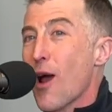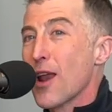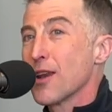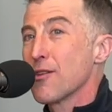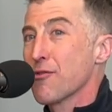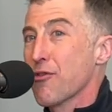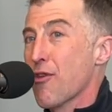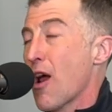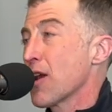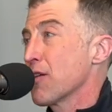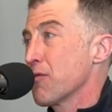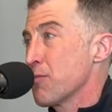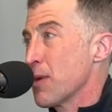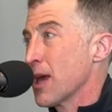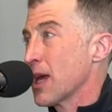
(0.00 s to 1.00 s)
in front
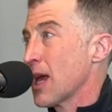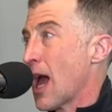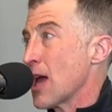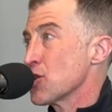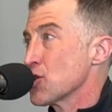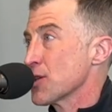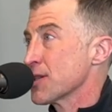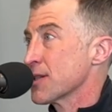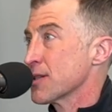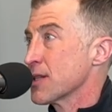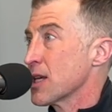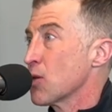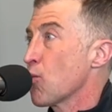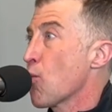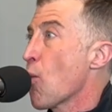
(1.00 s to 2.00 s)
of me and just
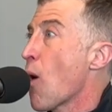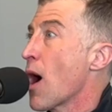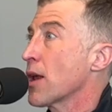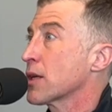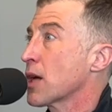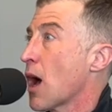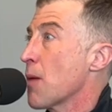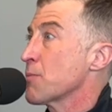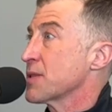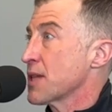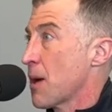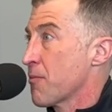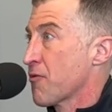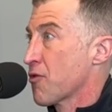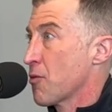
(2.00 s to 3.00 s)
see what comes
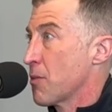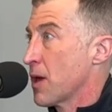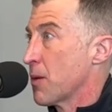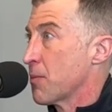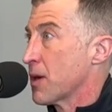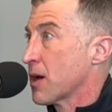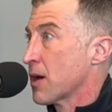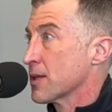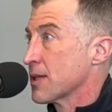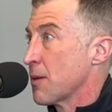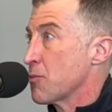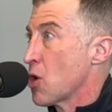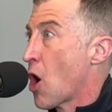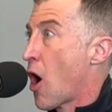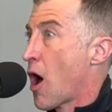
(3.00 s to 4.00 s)
up for me, because
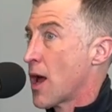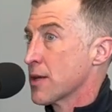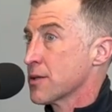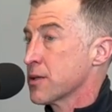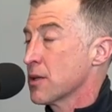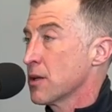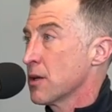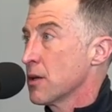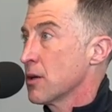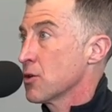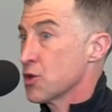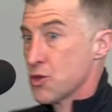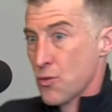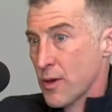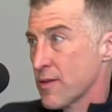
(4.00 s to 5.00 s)
I'm not
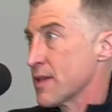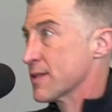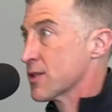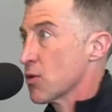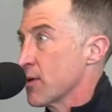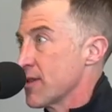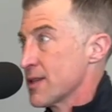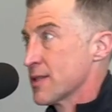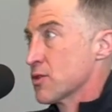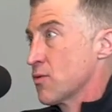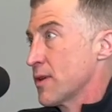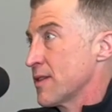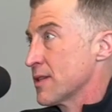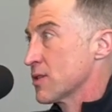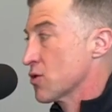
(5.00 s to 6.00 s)
doing this, doing this,
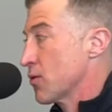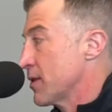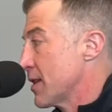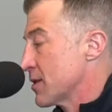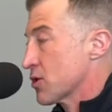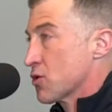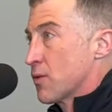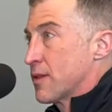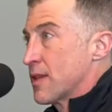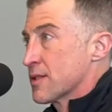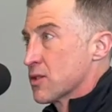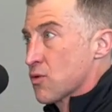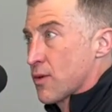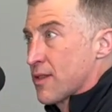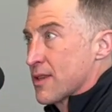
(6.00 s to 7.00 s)
doing this, doing this, doing
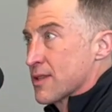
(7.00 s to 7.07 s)
this, doing